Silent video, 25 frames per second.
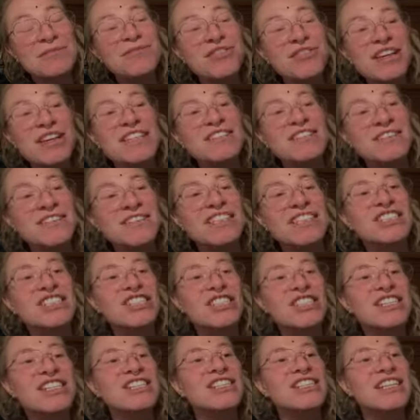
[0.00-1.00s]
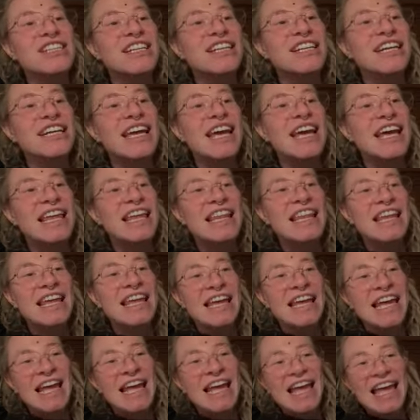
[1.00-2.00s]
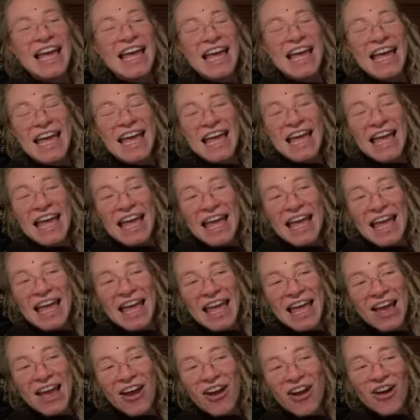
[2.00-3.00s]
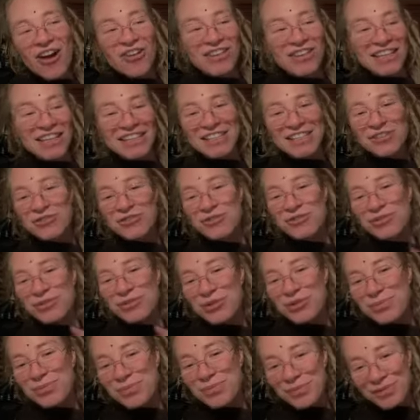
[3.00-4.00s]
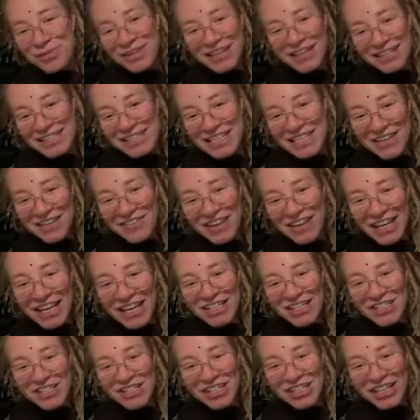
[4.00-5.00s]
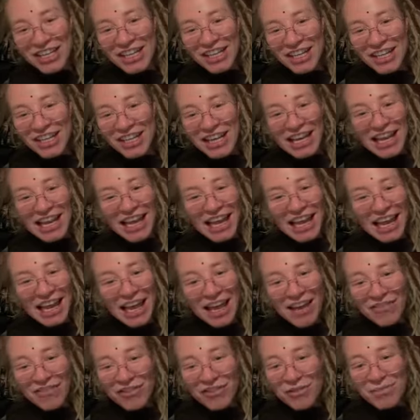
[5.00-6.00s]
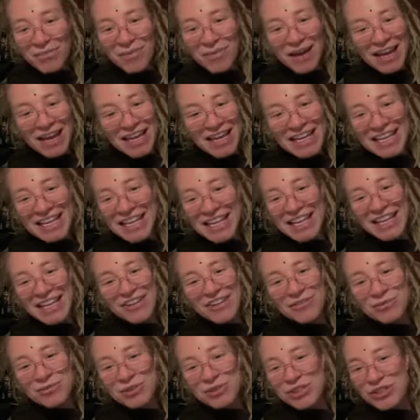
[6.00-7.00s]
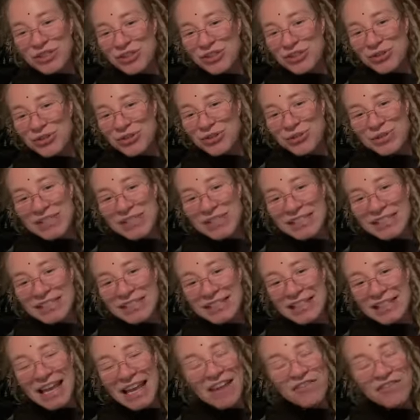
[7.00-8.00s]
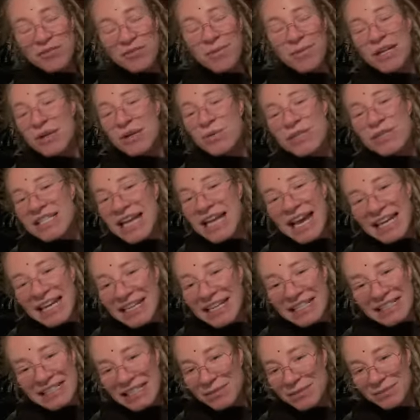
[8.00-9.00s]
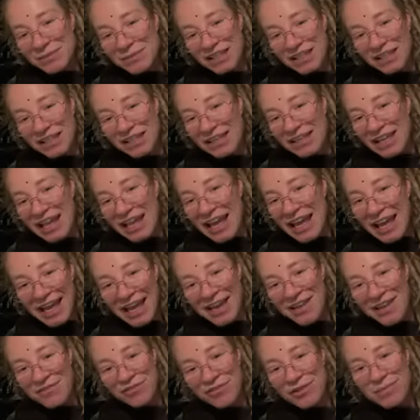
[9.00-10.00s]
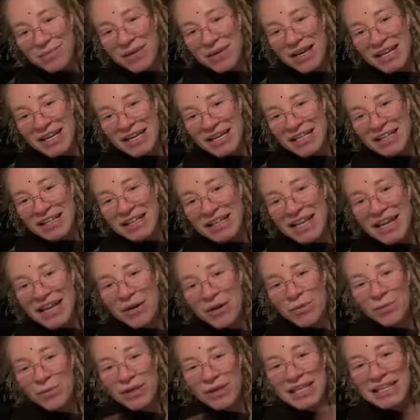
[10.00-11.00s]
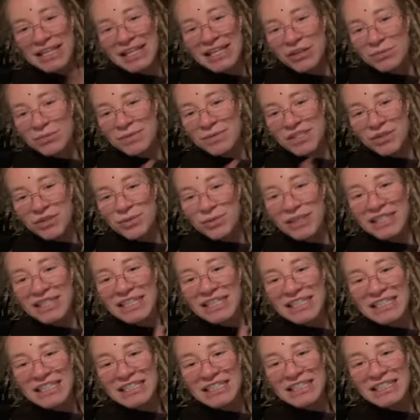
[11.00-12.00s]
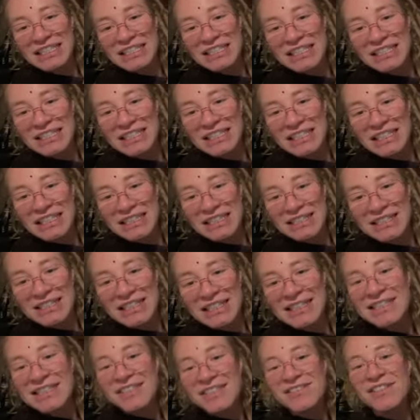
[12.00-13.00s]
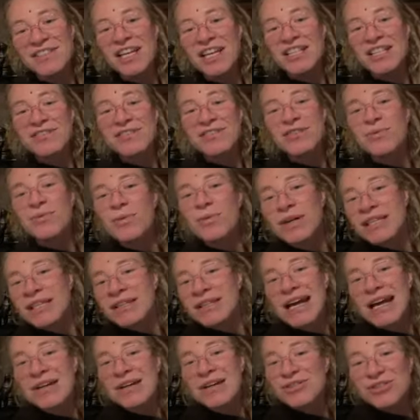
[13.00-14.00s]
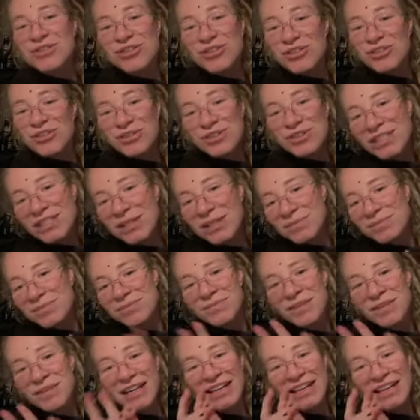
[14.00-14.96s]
friends on the church that I had, all the little group the same age, everybody was hiding something. Everybody that we knew between us. And sometimes we went out to do some